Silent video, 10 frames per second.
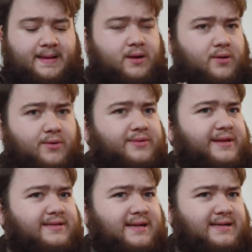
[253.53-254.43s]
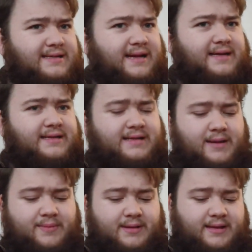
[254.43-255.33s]
don't know the exact sizes.
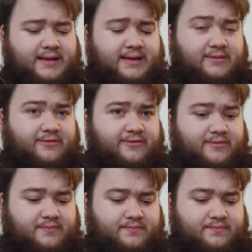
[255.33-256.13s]
I believe